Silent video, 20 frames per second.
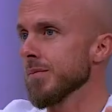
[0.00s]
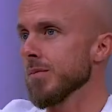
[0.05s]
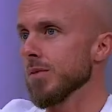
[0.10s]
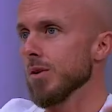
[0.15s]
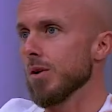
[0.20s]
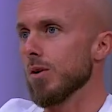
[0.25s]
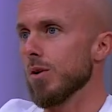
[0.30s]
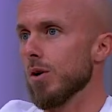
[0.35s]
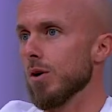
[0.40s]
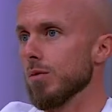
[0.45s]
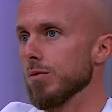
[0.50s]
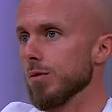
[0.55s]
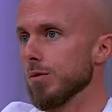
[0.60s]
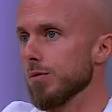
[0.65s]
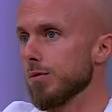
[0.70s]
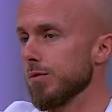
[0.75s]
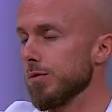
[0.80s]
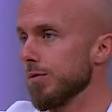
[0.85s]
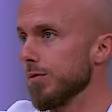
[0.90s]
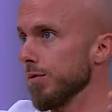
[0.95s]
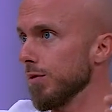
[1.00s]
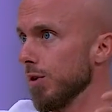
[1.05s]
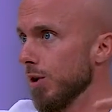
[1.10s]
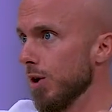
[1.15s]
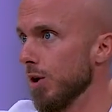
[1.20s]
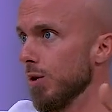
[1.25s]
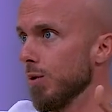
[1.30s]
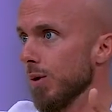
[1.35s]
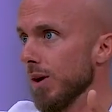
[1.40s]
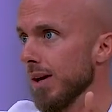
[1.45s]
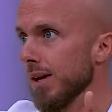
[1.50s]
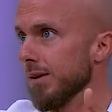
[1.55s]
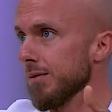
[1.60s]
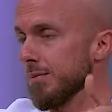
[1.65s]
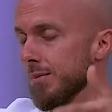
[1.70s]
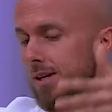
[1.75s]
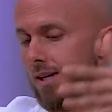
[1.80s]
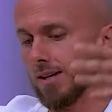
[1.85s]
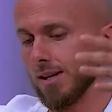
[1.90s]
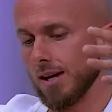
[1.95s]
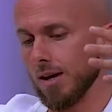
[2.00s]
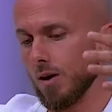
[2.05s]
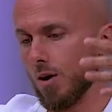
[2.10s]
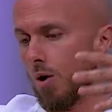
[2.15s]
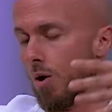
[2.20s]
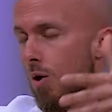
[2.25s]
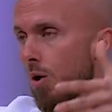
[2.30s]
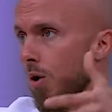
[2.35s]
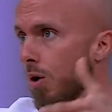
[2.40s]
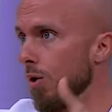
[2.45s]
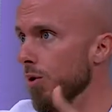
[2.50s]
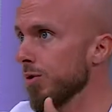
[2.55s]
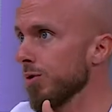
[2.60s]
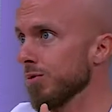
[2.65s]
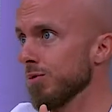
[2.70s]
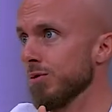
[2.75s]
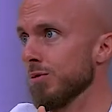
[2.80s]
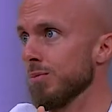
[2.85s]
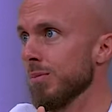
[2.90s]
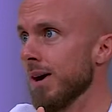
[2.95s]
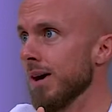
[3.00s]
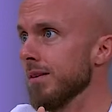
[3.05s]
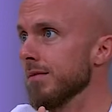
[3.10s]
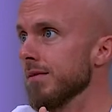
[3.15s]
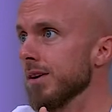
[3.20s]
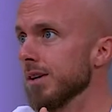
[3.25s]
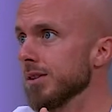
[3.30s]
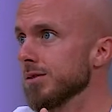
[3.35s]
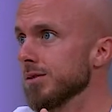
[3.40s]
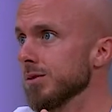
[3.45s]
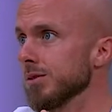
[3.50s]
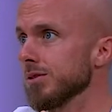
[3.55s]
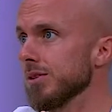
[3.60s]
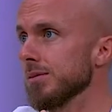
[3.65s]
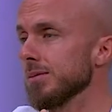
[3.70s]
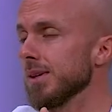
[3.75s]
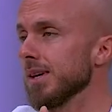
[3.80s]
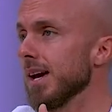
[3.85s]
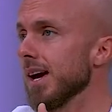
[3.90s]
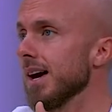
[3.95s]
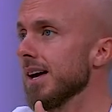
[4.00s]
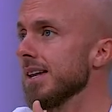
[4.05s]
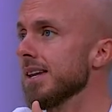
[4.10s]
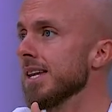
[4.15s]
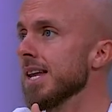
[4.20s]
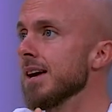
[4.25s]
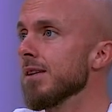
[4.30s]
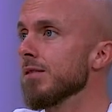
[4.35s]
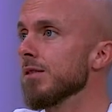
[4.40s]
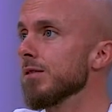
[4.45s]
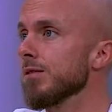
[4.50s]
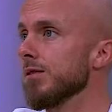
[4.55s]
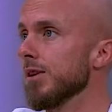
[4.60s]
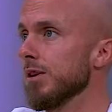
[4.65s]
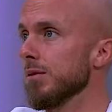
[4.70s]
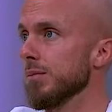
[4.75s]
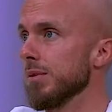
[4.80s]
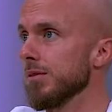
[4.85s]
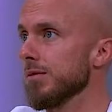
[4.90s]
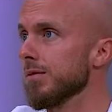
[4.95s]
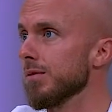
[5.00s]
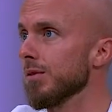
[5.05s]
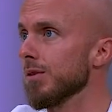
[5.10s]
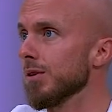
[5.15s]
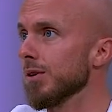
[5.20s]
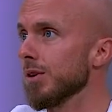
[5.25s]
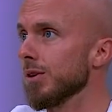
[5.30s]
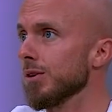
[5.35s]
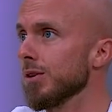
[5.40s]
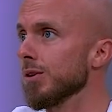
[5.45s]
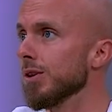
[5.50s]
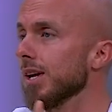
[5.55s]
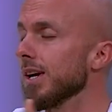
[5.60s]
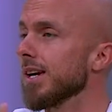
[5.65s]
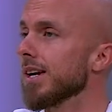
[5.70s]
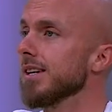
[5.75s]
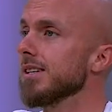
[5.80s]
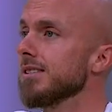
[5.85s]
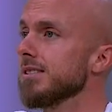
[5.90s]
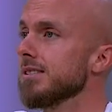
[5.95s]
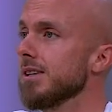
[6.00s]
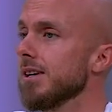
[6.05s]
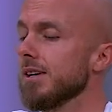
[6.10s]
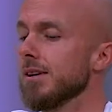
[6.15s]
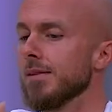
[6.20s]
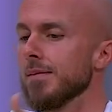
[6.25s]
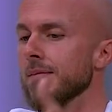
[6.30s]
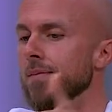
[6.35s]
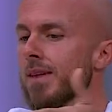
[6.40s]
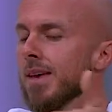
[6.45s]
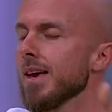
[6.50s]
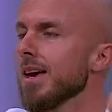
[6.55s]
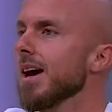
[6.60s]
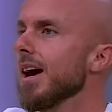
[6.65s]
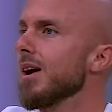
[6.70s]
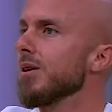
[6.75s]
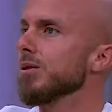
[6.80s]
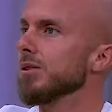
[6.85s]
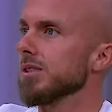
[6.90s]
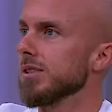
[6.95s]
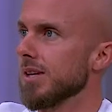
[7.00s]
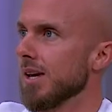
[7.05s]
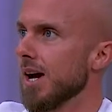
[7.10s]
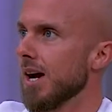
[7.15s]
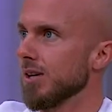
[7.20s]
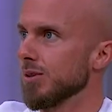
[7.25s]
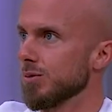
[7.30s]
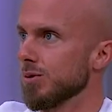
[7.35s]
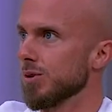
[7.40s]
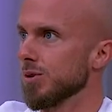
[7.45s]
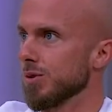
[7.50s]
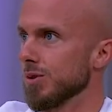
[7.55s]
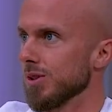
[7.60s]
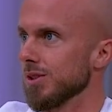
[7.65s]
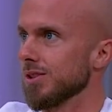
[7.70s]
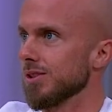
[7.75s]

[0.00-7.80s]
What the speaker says: overflow in me, like all through my vessel, something I had never felt before. You know, like I said, I was a casual Christian,